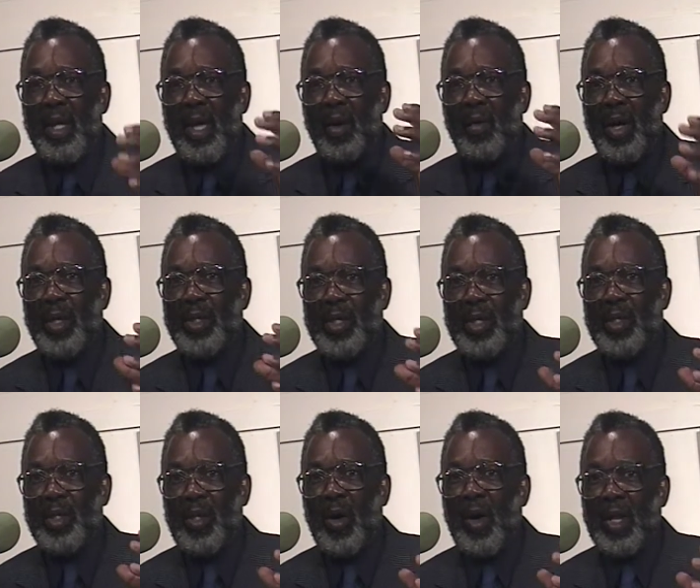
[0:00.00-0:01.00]
And when
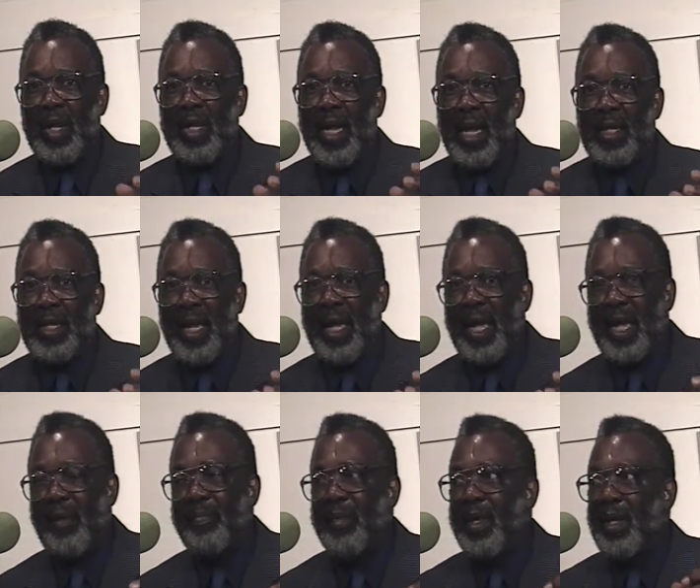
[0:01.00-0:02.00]
Jesus called in that
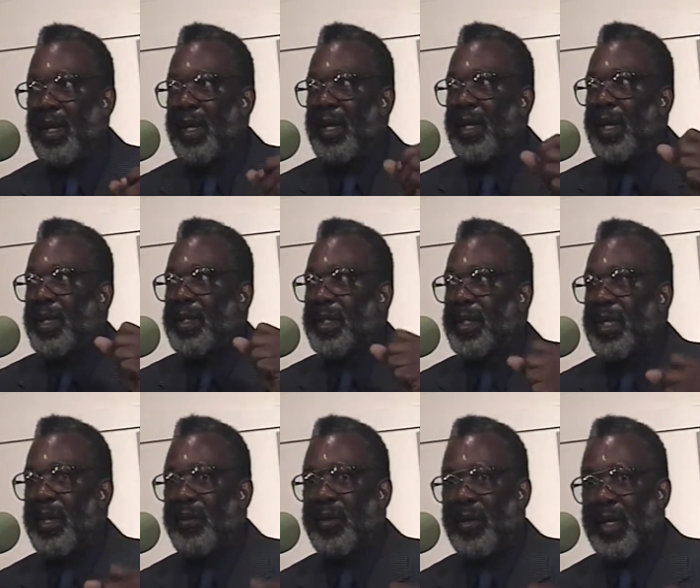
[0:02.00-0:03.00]
day, this
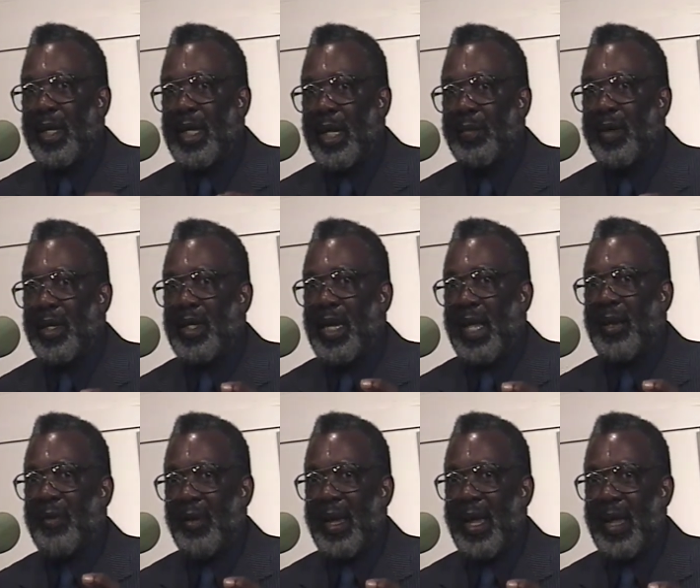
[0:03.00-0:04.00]
thief gonna get out of that
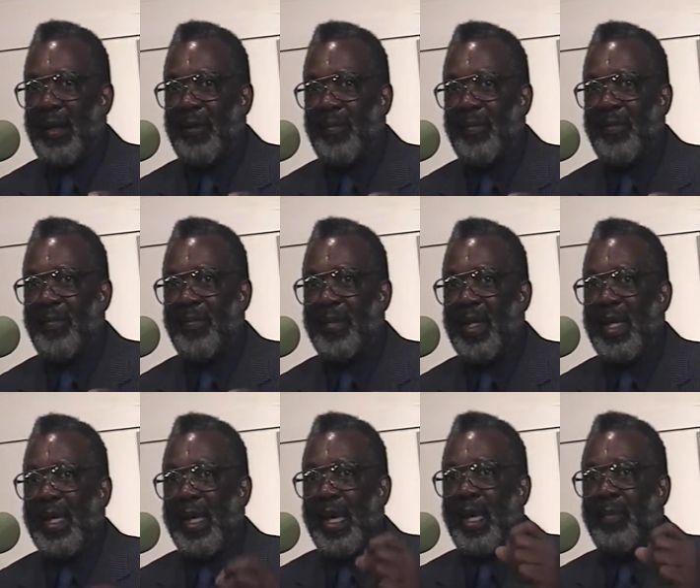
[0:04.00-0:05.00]
grave
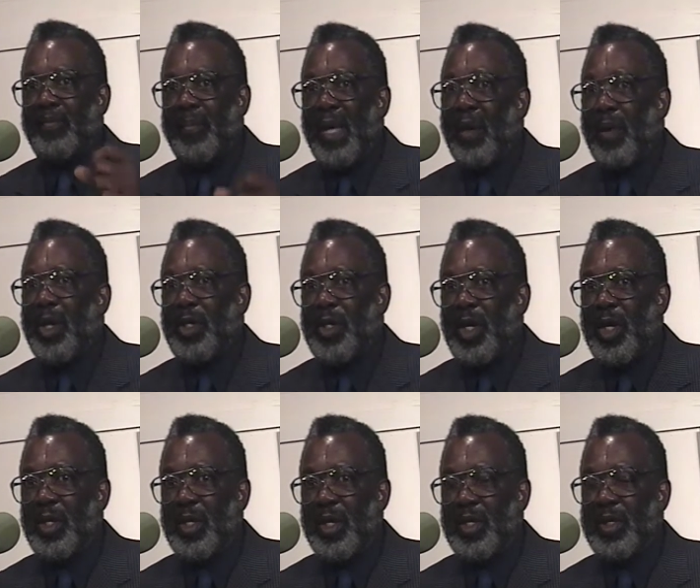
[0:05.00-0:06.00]
and be with
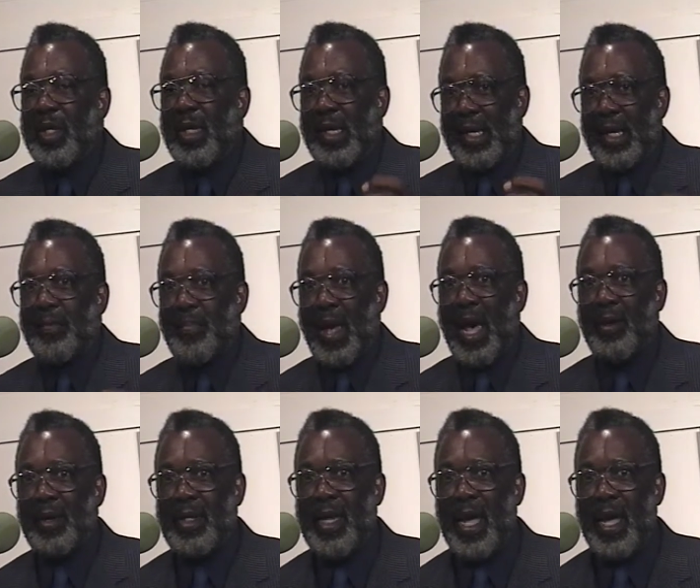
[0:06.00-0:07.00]
Jesus in
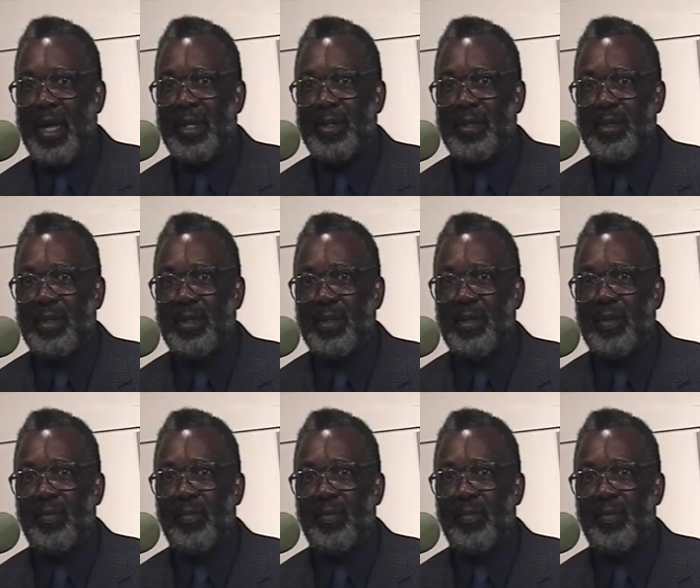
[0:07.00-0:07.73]
paradise.